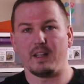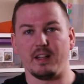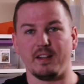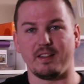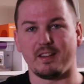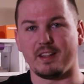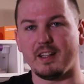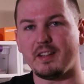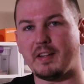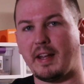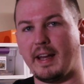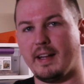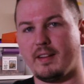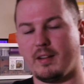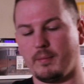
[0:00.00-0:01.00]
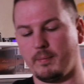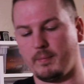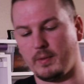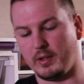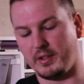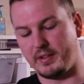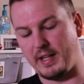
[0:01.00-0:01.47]
is this handsome
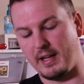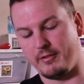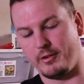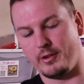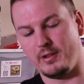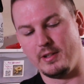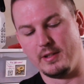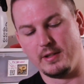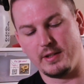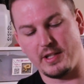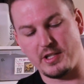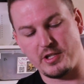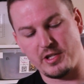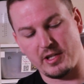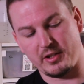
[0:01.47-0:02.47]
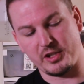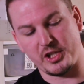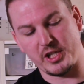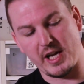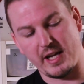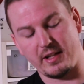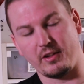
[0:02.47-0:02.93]
little devil that just
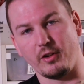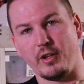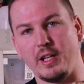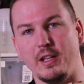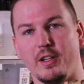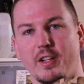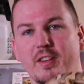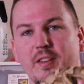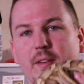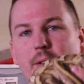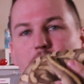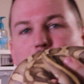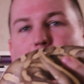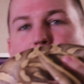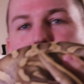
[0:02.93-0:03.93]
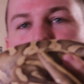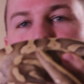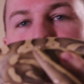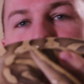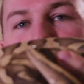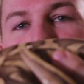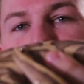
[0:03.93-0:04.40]
shed, so he looks as
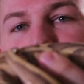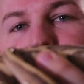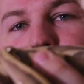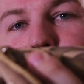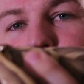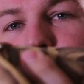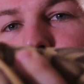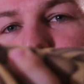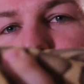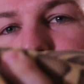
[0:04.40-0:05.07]
good as ever.